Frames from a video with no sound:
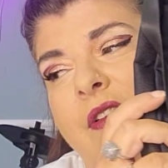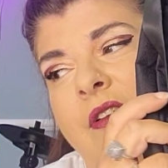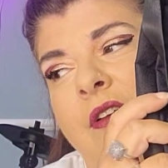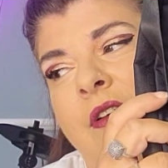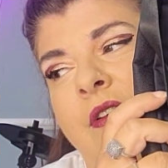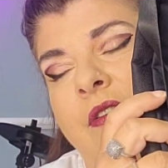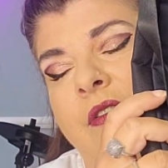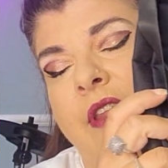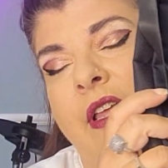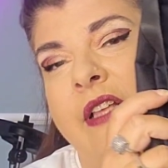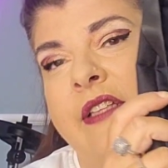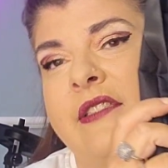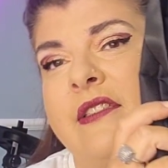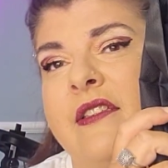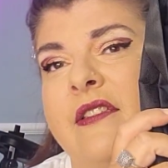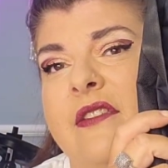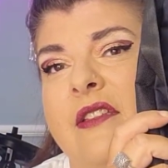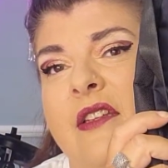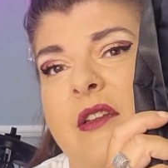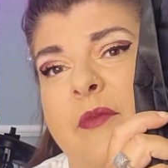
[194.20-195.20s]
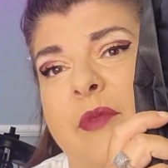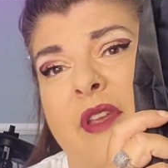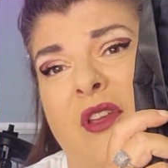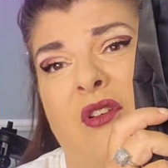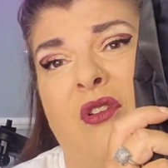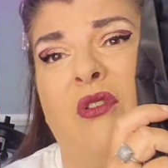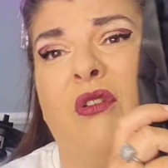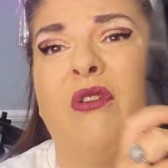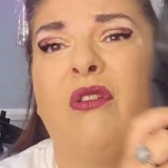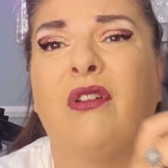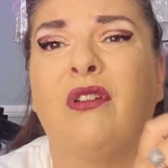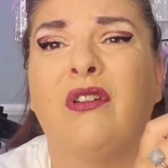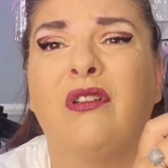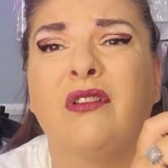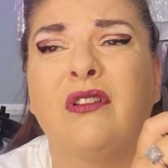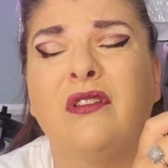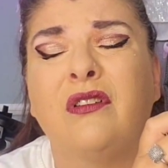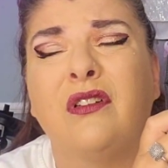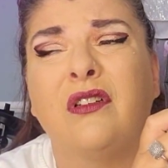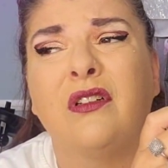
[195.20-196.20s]
oh, that's just gonna be
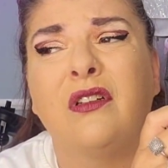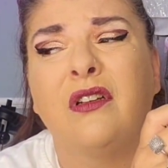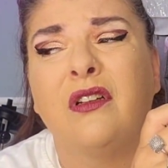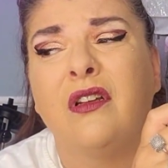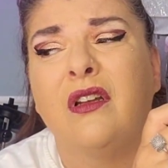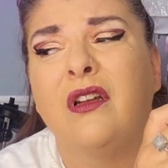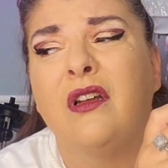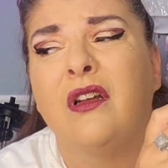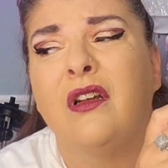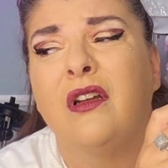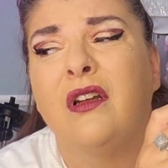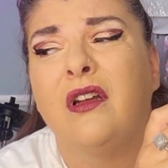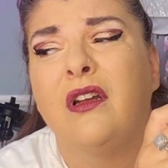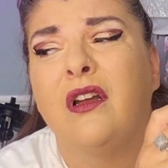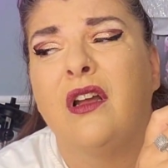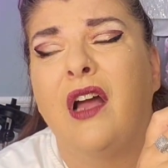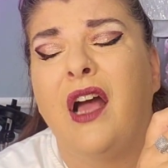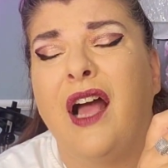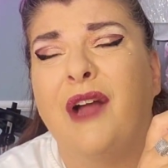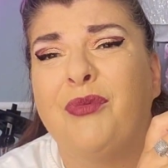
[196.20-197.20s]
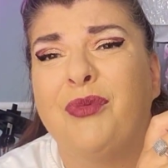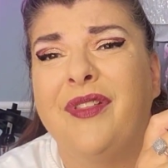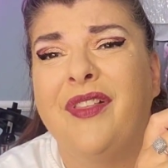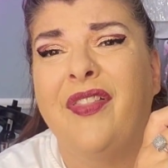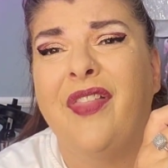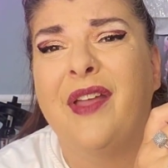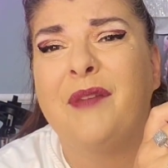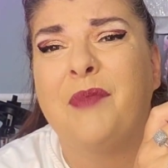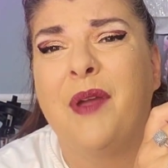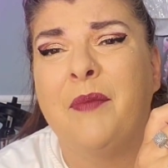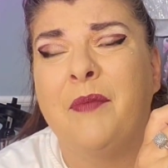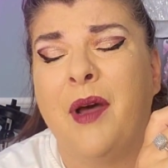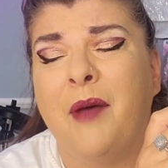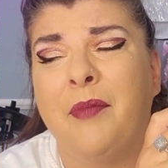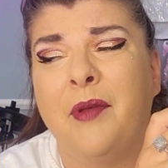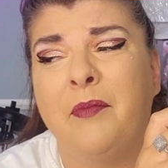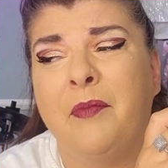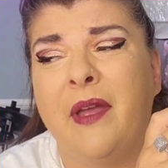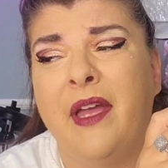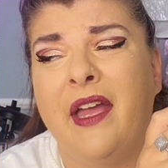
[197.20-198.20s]
hard. I really like my
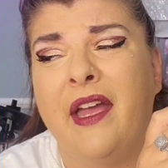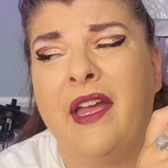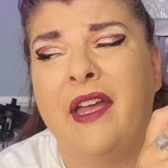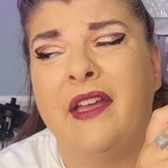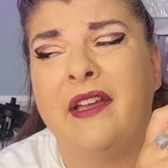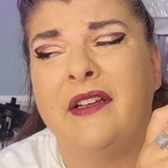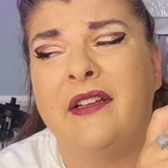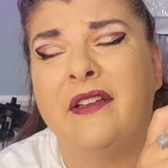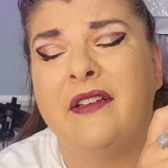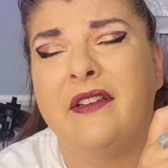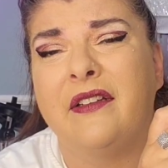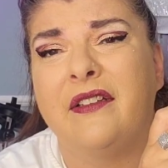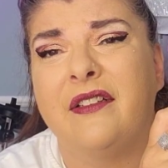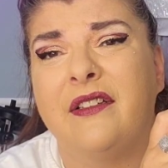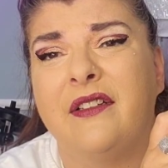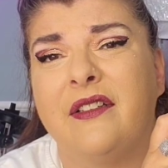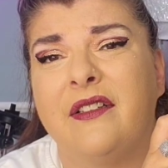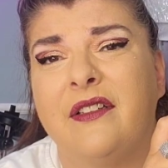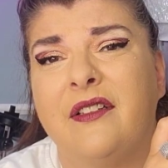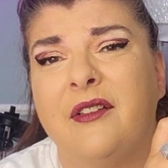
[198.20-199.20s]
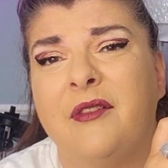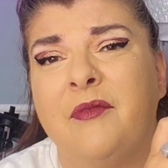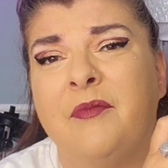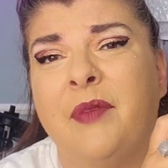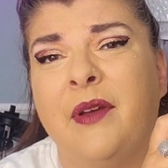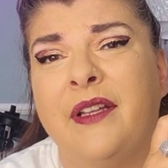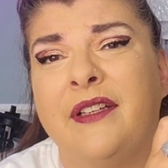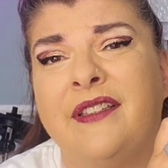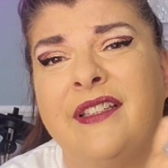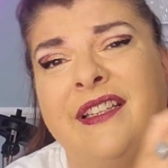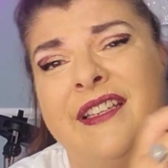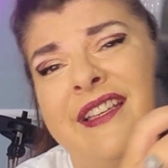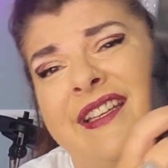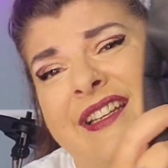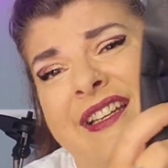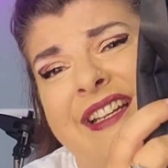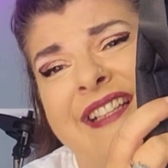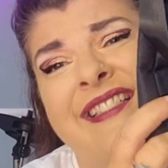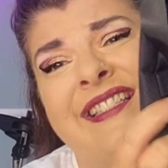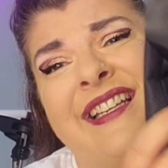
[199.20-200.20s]
Muppet bag, but
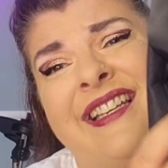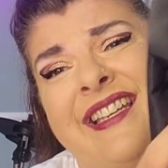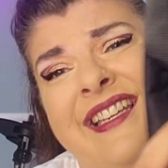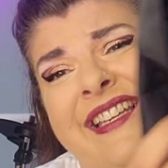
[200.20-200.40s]
it's a